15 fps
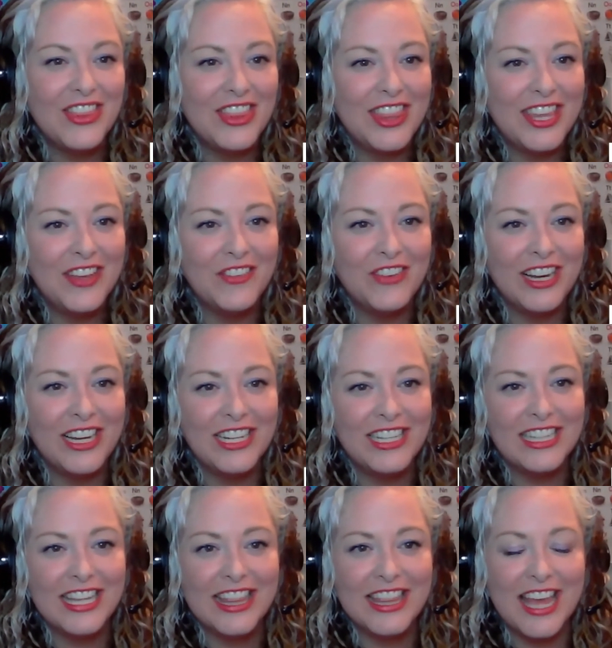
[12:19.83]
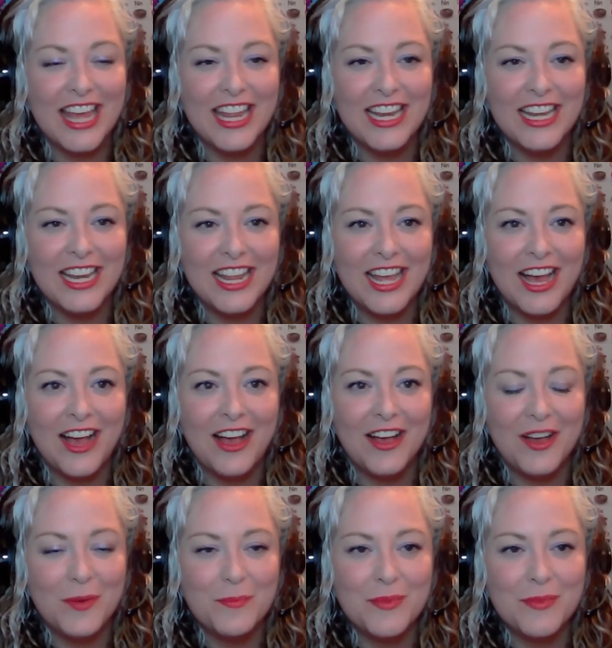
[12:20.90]
And theoretically, then,
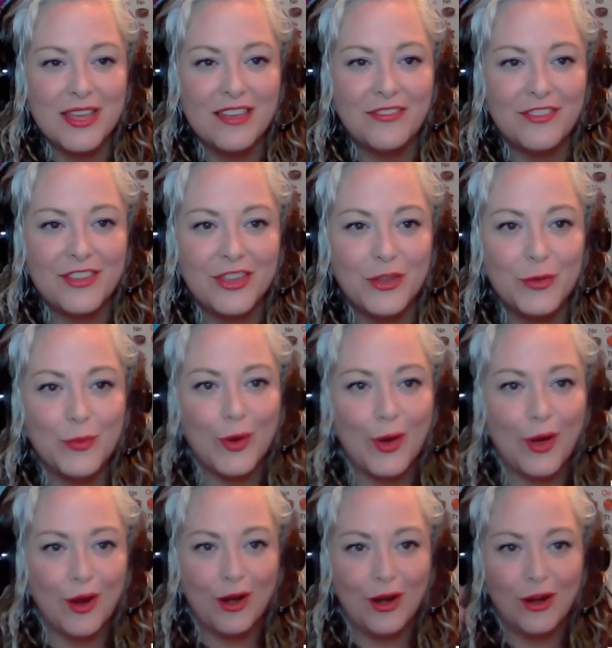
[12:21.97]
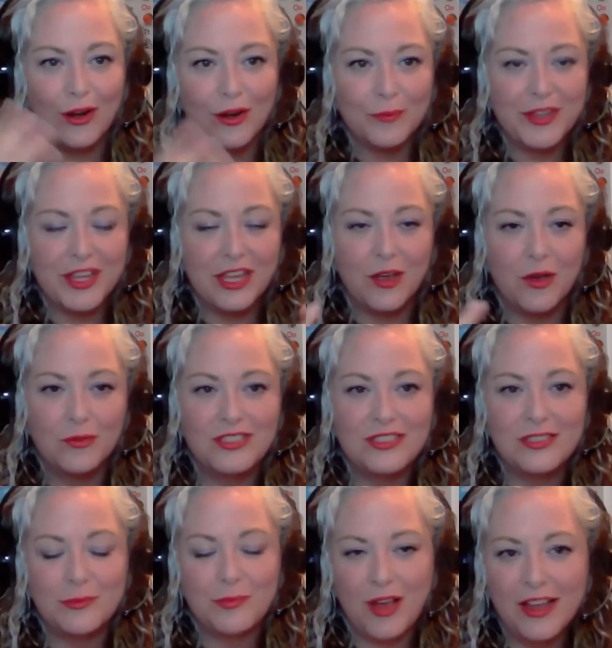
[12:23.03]
if you are being
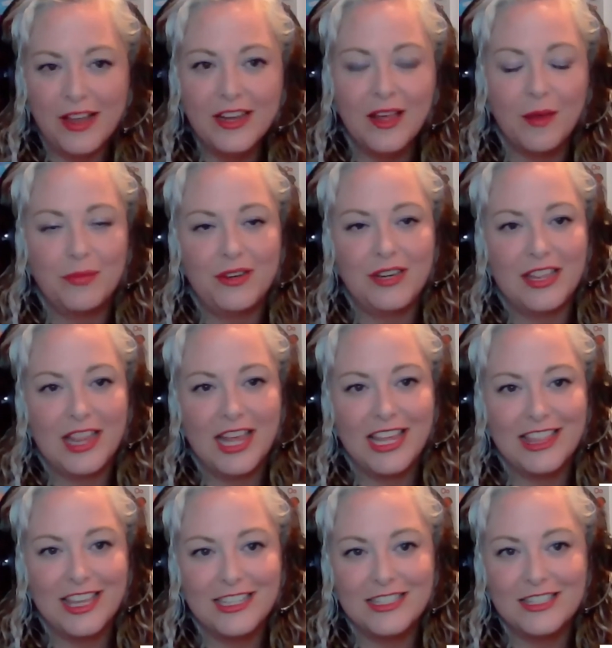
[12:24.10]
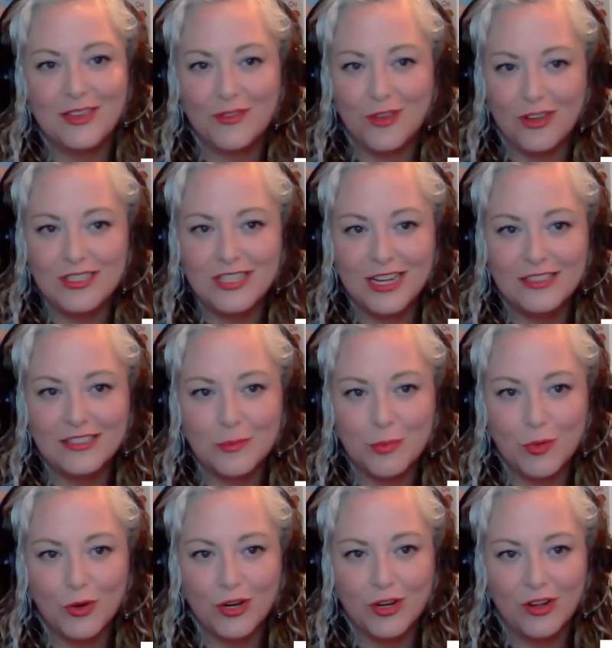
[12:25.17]
hosted by a company like this, you've got tech
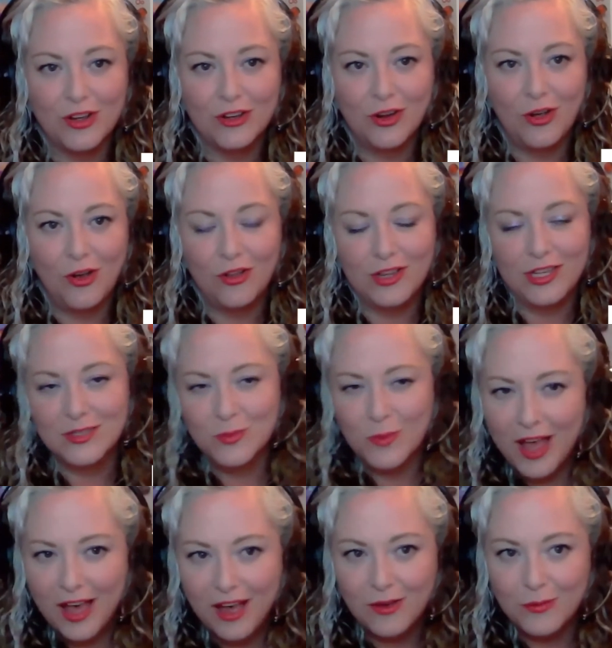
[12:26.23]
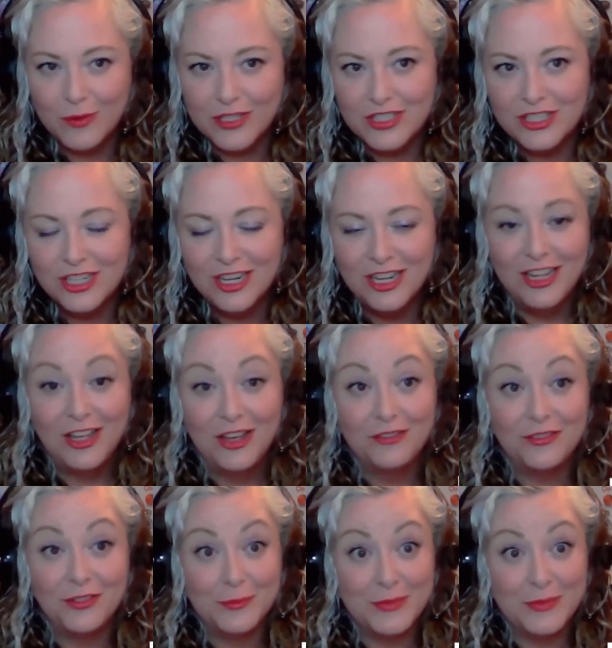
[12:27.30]
support on call as well, which for